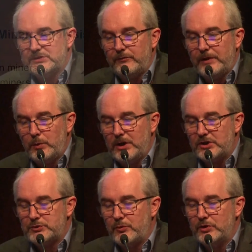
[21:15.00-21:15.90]
a very
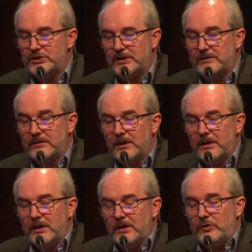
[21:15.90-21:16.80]
large project.
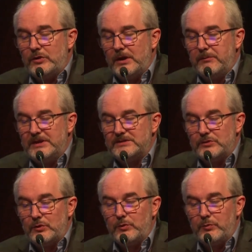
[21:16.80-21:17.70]
The name is
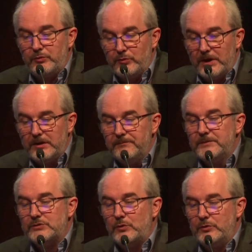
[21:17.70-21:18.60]
PUMA,
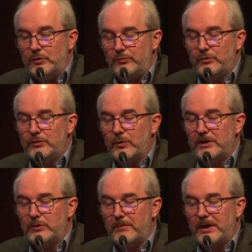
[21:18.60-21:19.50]
so the Pooled
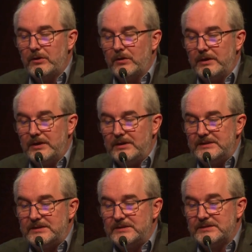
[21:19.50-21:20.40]
Uranium Miner
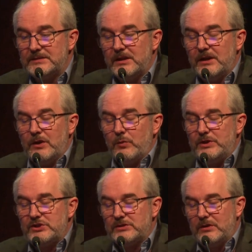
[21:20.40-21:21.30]
Analysis,
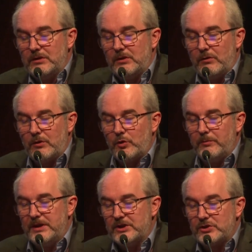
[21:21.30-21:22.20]
which is a
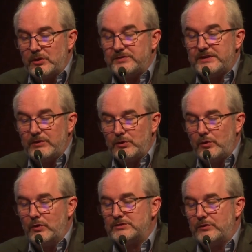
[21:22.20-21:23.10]
combination of 7
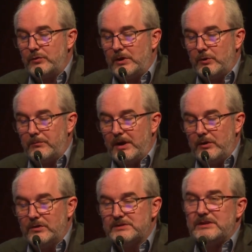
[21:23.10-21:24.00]
cohorts of uranium
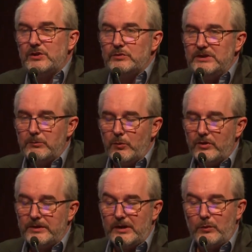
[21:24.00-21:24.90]
miners, including more
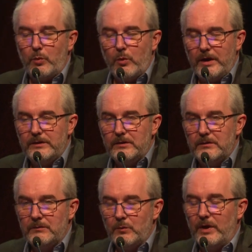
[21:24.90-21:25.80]
than
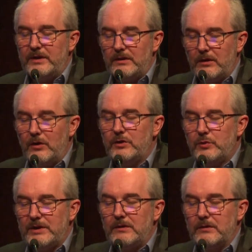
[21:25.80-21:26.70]

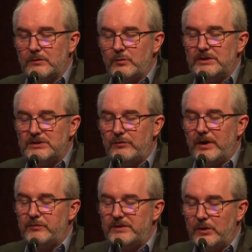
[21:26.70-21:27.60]

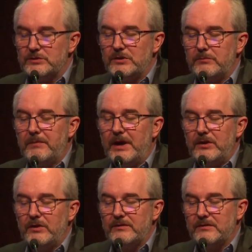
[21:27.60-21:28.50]
125,000
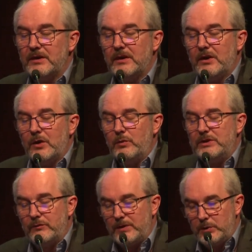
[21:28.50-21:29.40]
miners, with
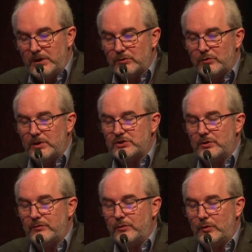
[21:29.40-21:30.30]
a very long duration
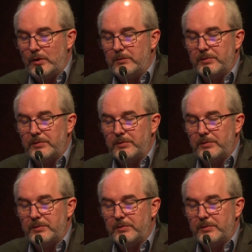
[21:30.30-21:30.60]
of follow-up,